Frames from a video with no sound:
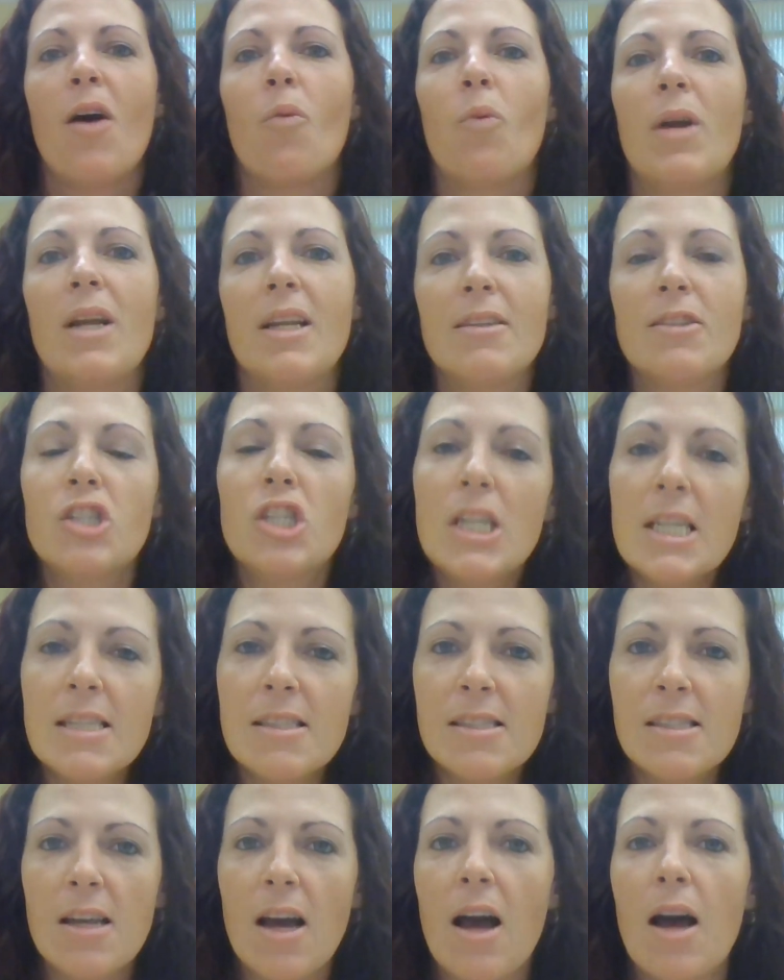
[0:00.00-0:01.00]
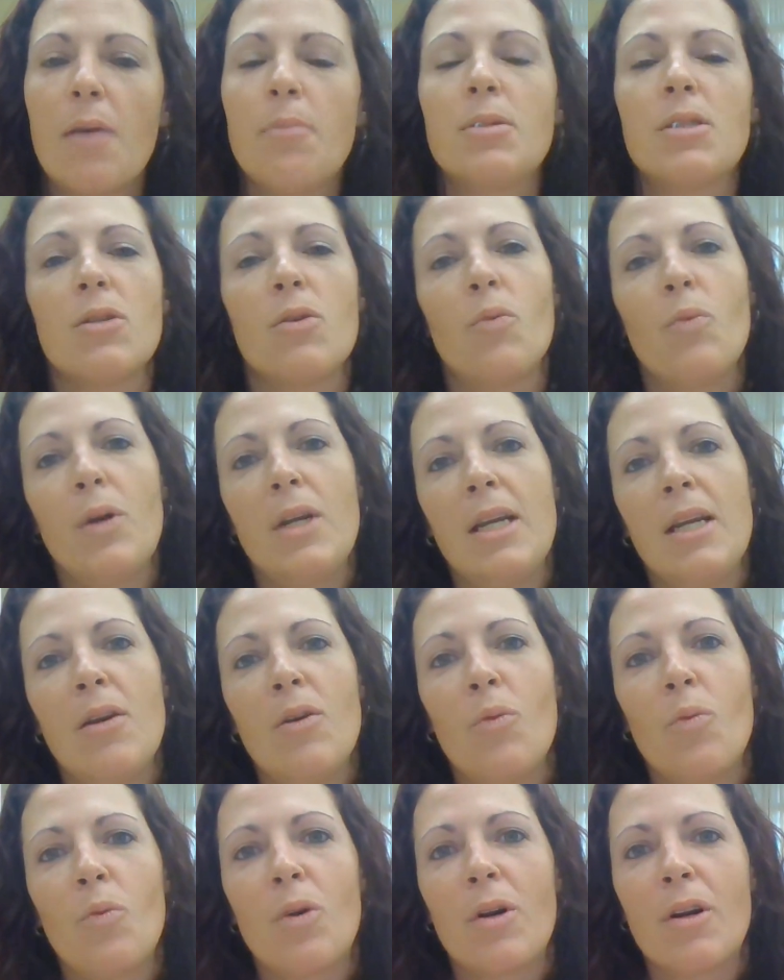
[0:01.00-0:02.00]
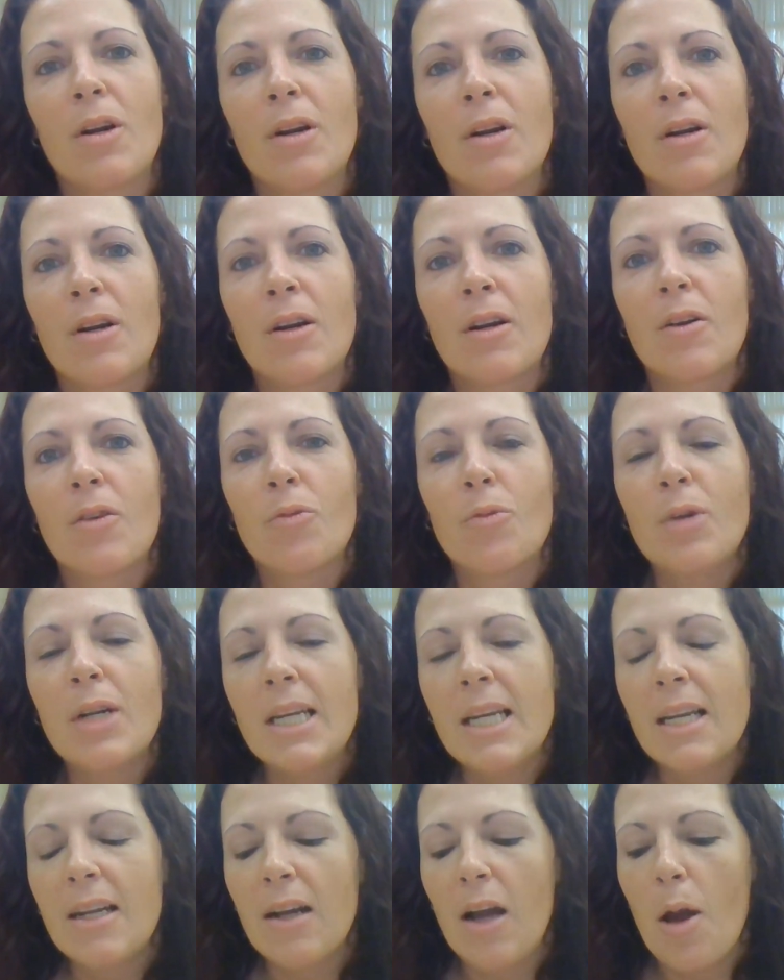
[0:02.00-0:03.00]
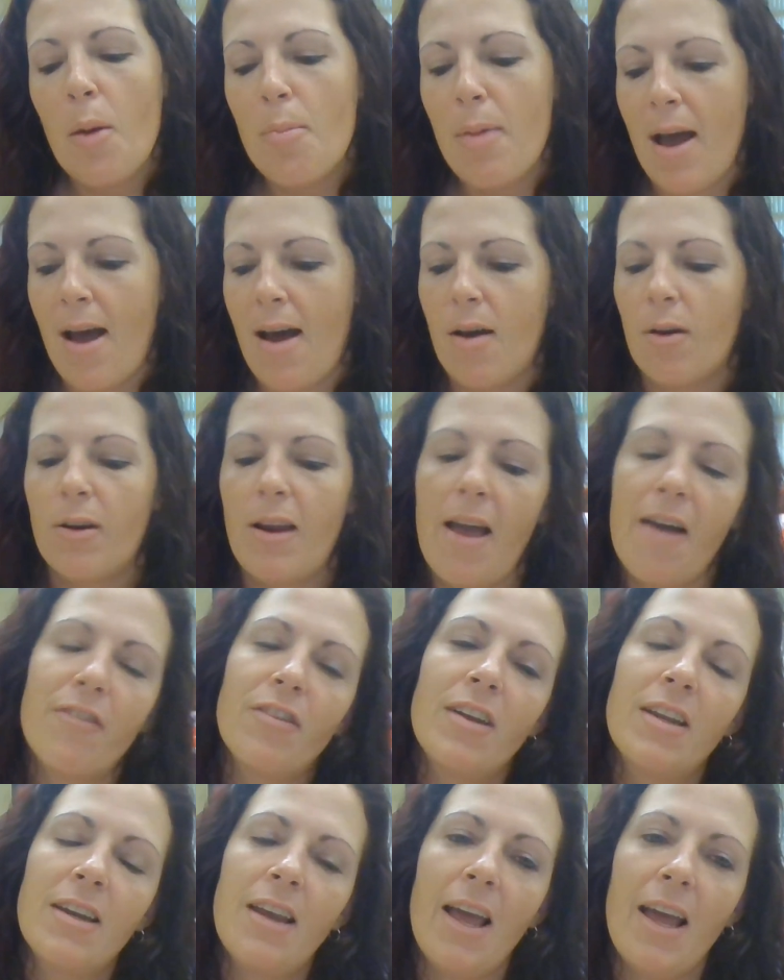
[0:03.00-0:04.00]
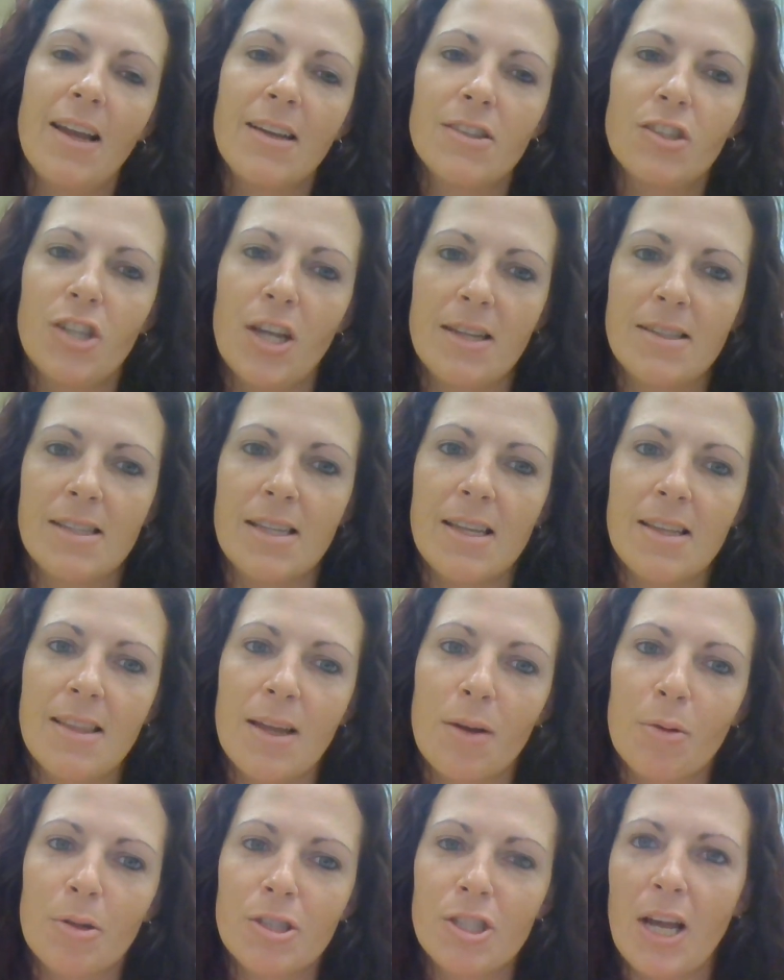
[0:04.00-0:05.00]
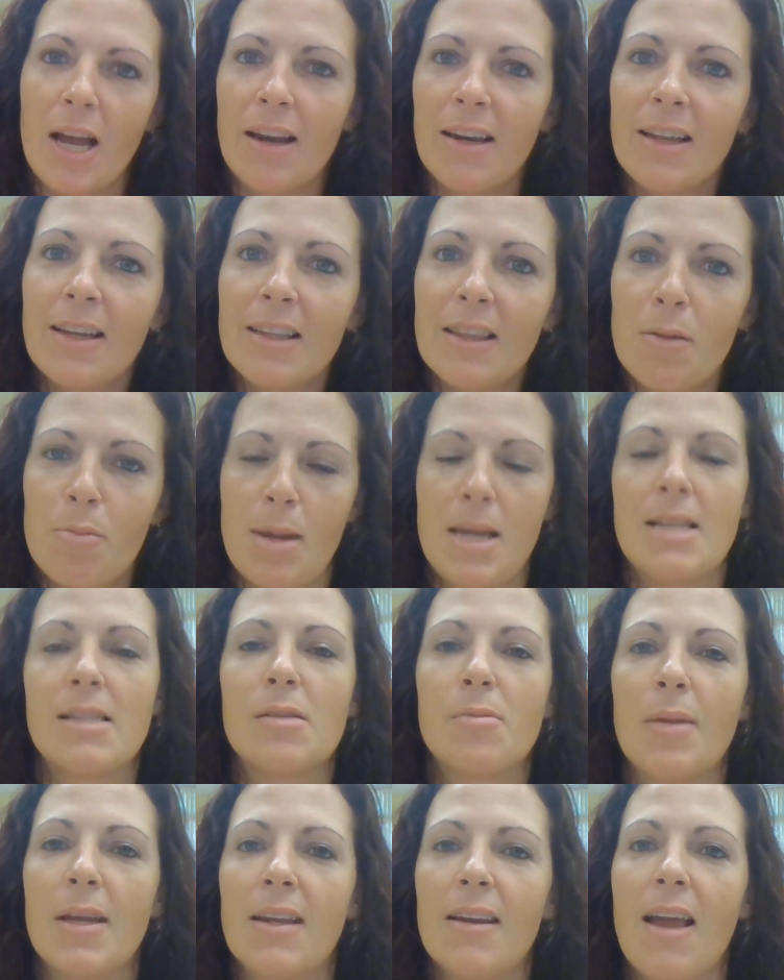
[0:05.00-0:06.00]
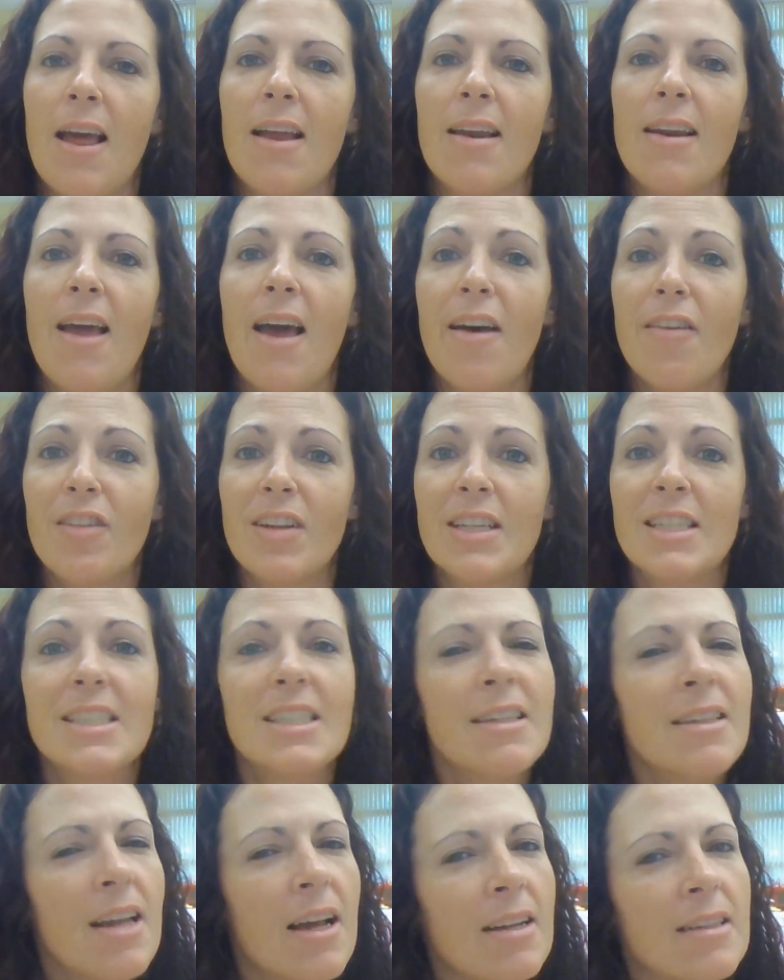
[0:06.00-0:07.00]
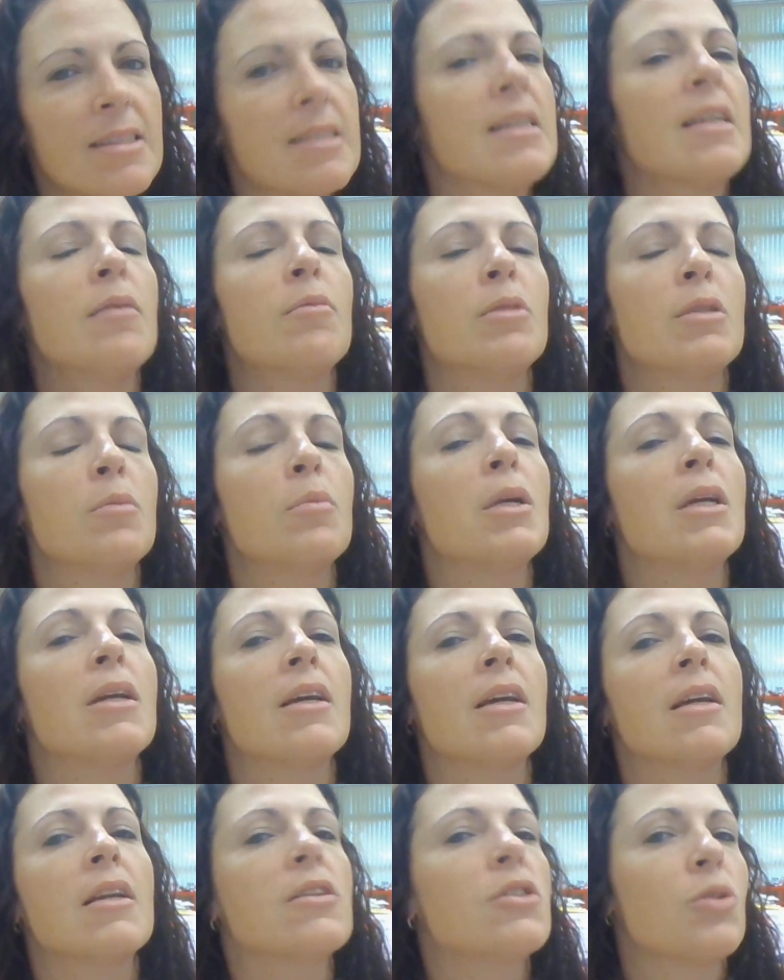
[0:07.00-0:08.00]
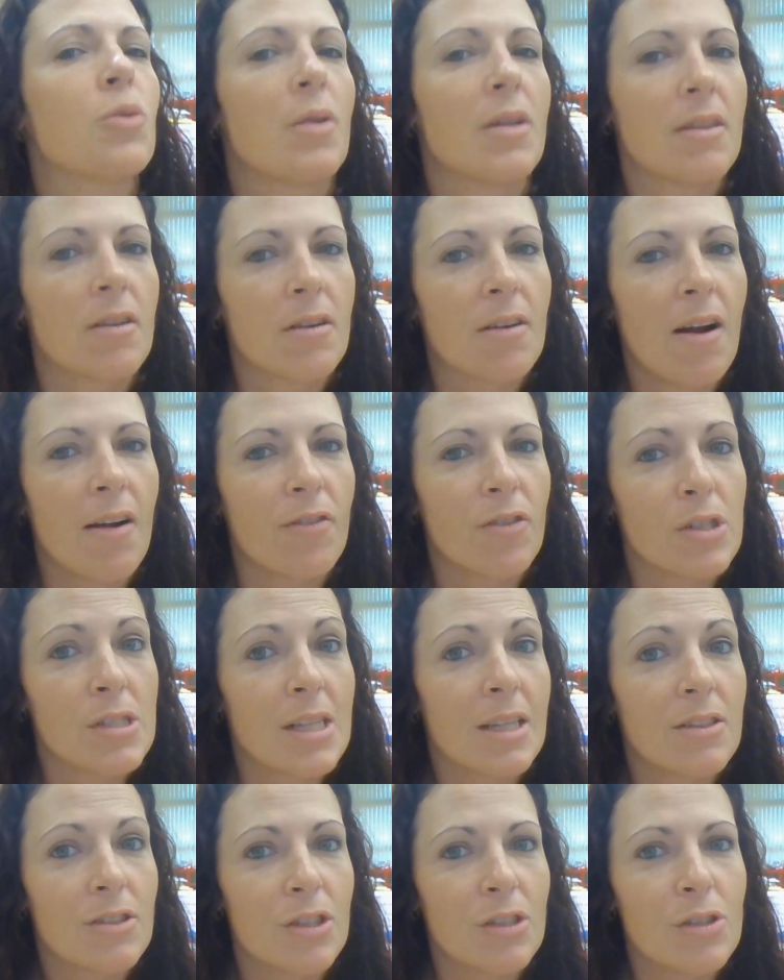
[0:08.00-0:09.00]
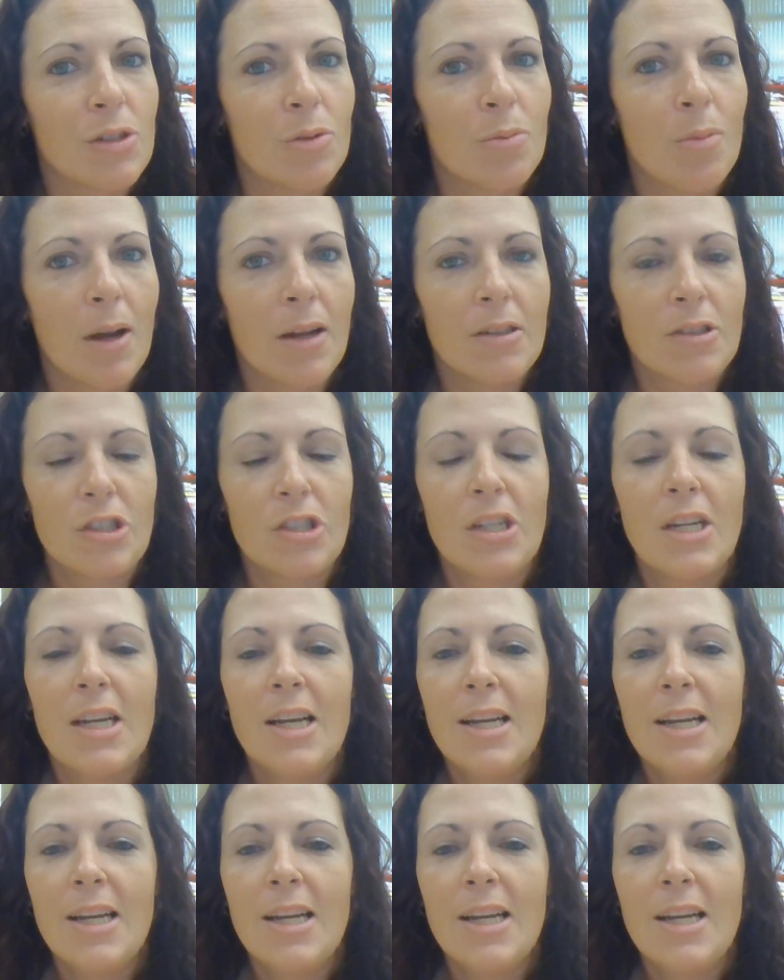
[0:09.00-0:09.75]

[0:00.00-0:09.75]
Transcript: When she stopped, we were reading about Evan and Jesse. They were chatting in the basement, and Evan did not seem to be enjoying their conversation too much.